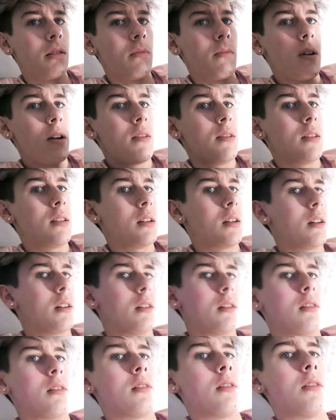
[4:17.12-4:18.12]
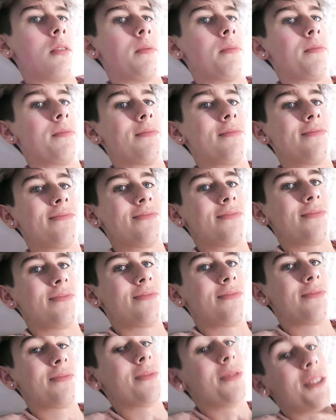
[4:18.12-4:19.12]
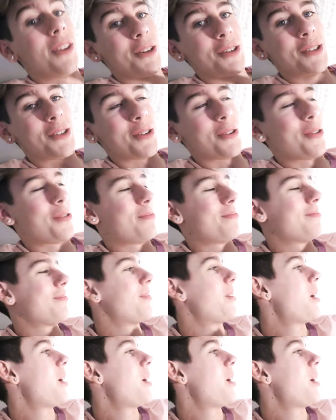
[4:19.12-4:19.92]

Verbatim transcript: Where is that? Oh, the sun